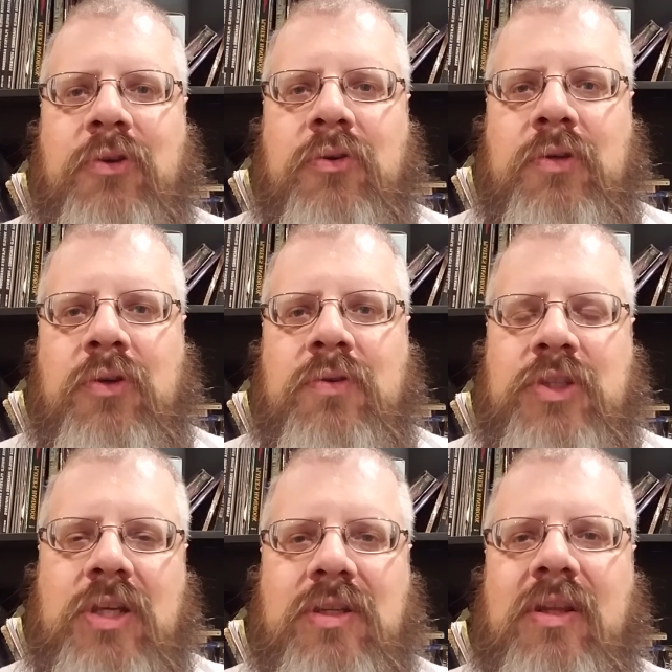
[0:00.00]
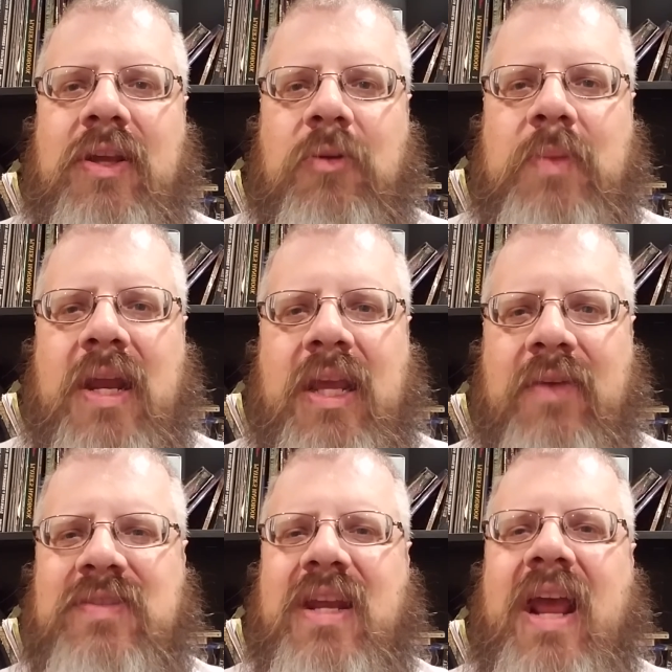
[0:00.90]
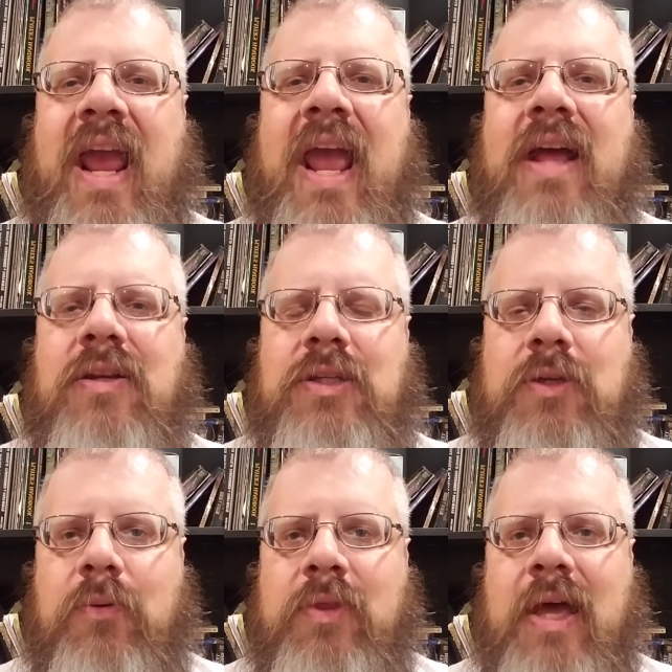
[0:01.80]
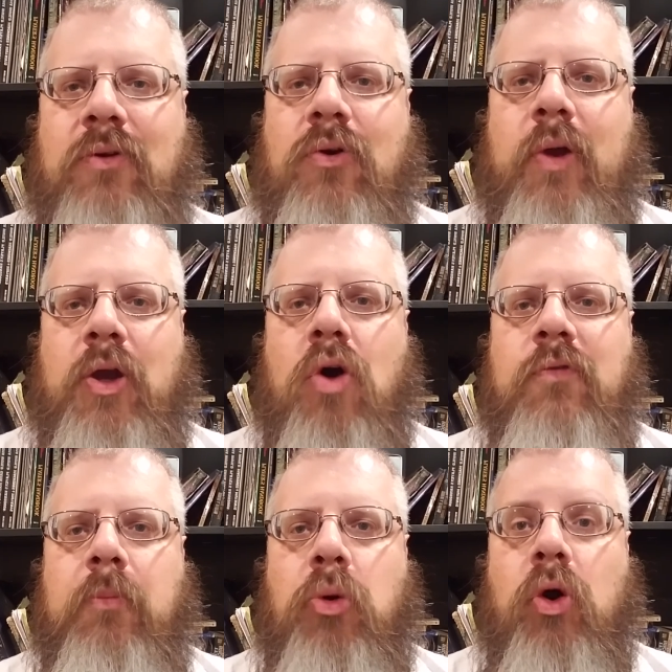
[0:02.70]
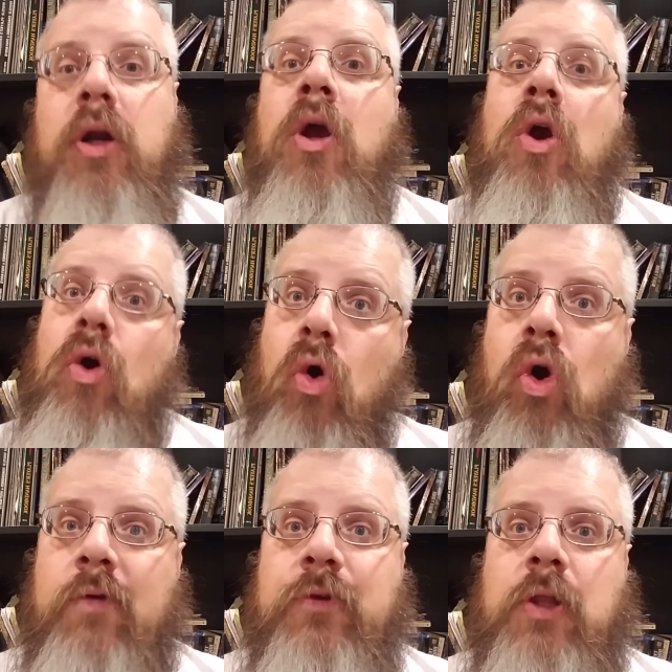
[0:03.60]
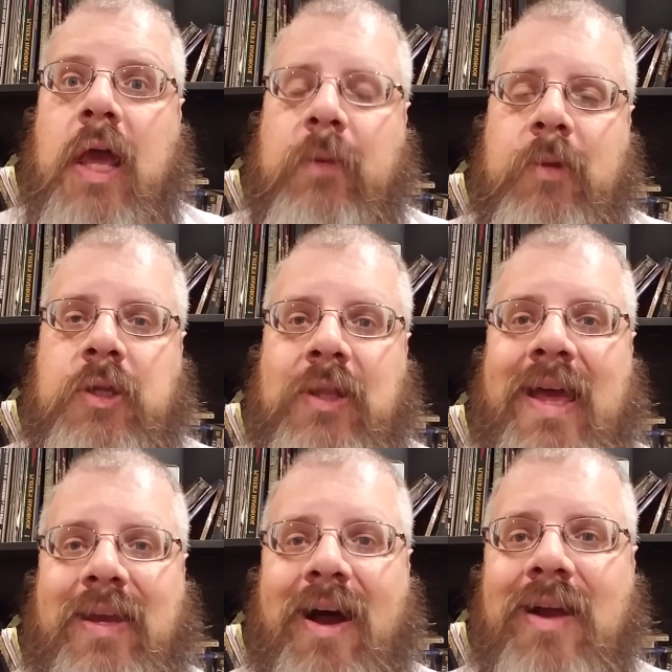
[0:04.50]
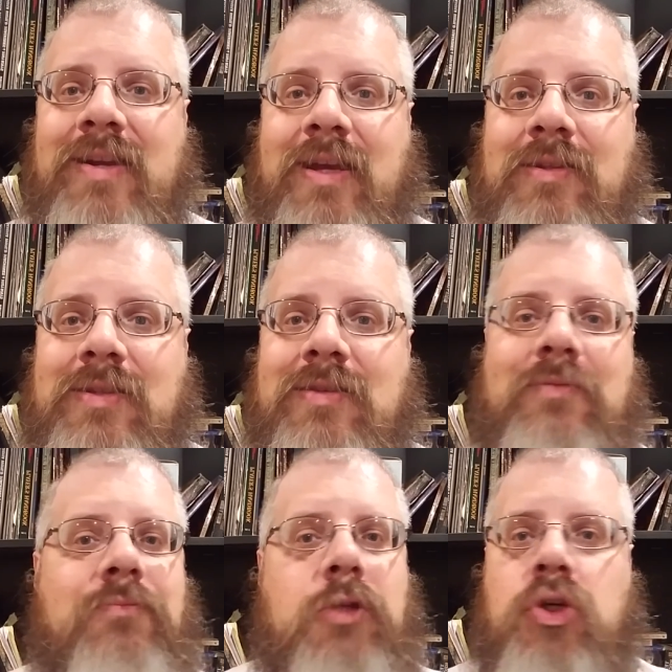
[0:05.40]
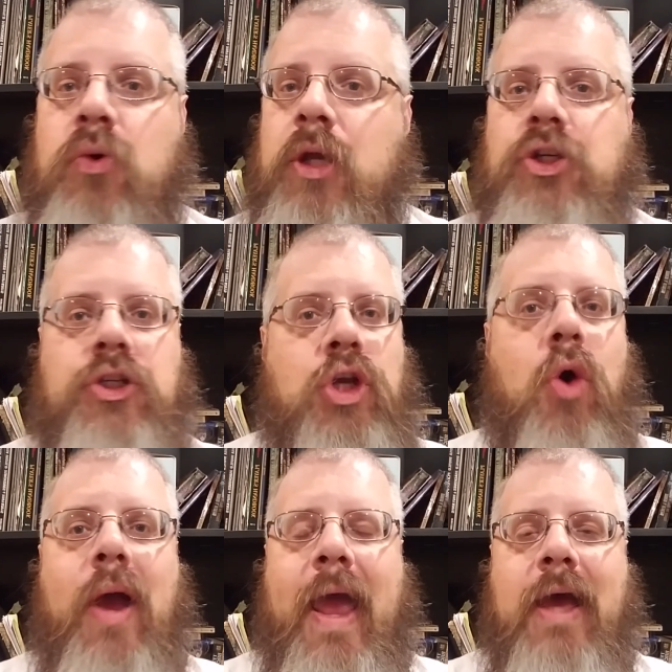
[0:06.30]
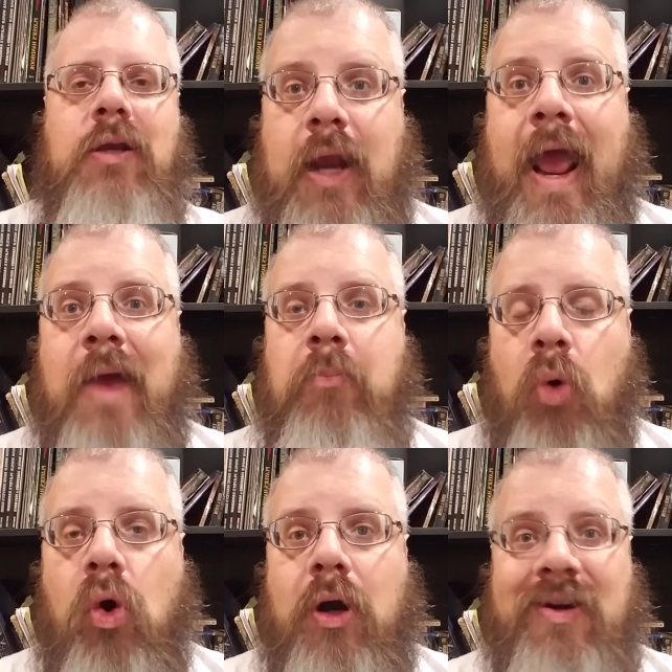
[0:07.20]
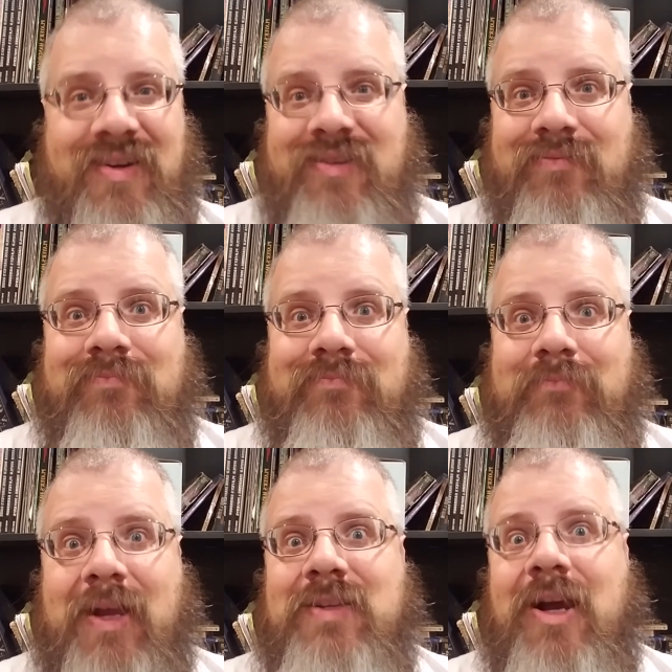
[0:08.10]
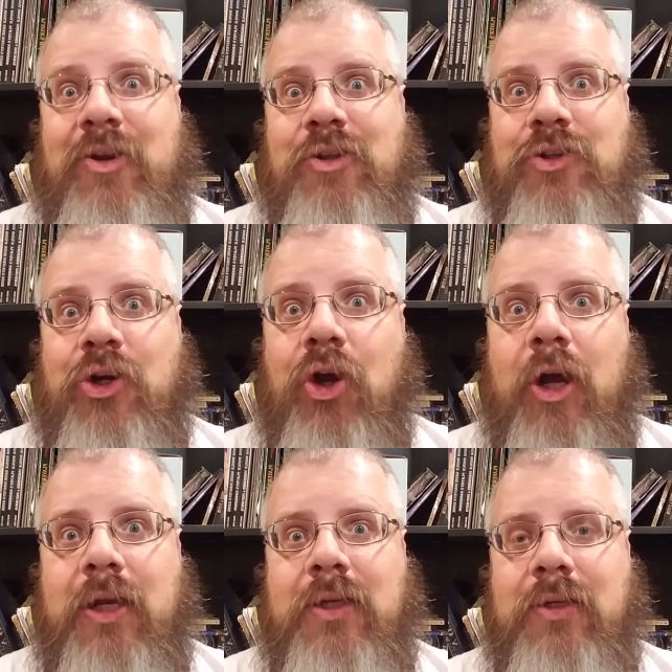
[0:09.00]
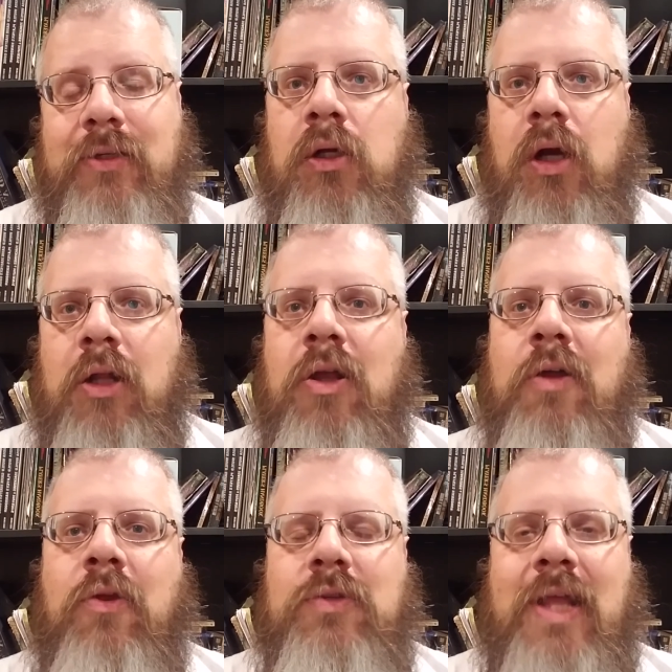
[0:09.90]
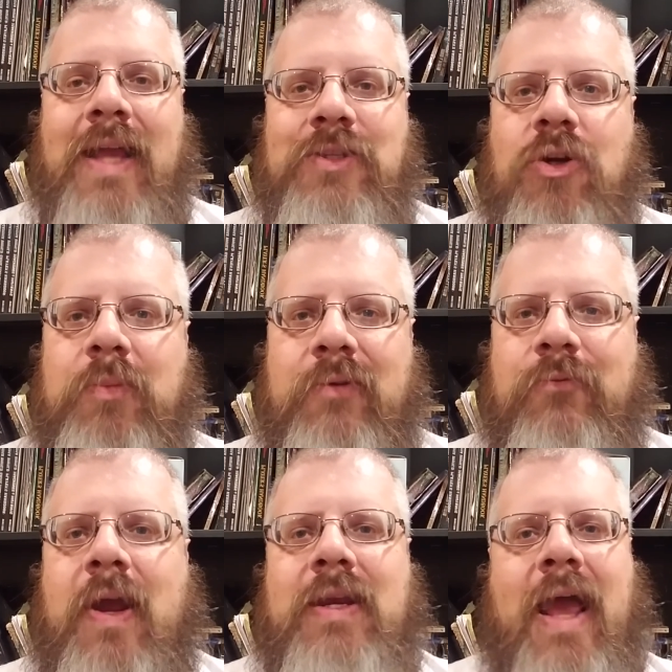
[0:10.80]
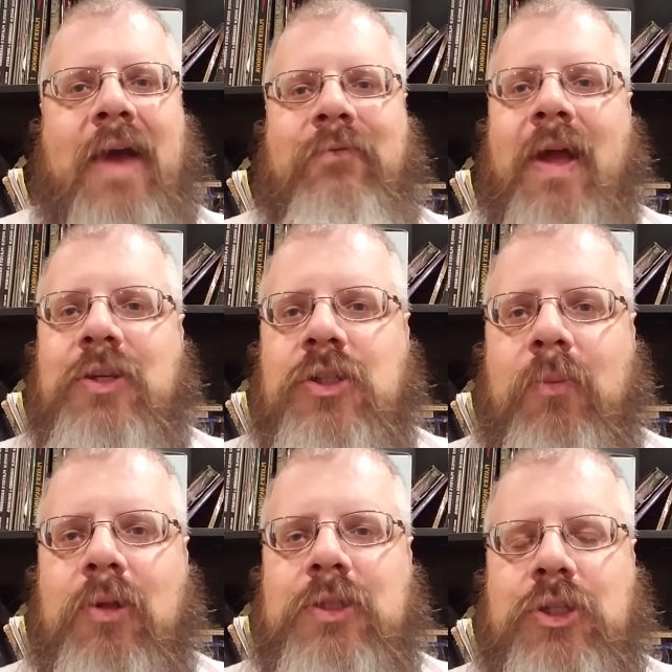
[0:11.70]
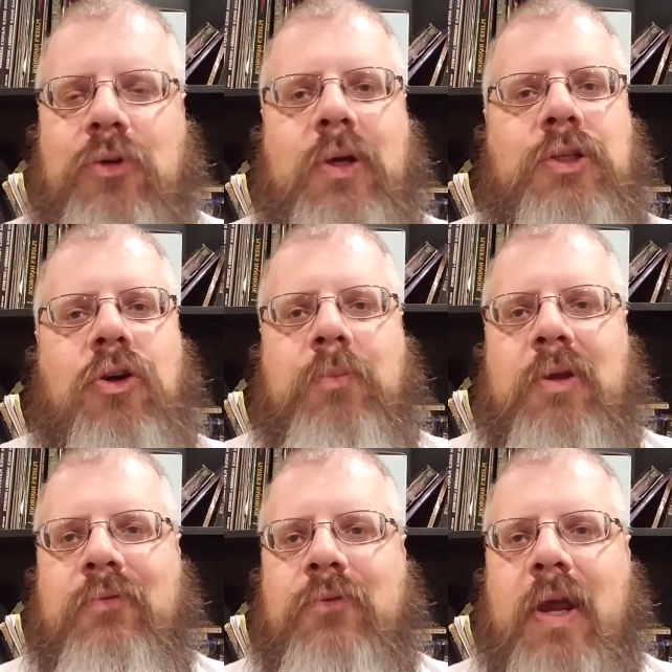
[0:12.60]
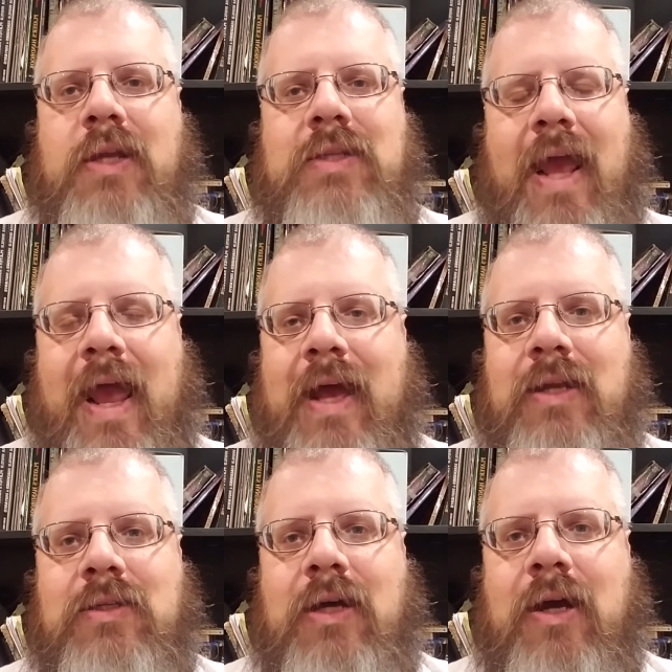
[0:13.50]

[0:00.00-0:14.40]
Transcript: you use just a little bit, it gives it a hint without going overboard. Or if you're like me and you like onions, you can just go ahead and add more because onions are good. Along those lines, don't be afraid to add vegetables to it. Don't be afraid to add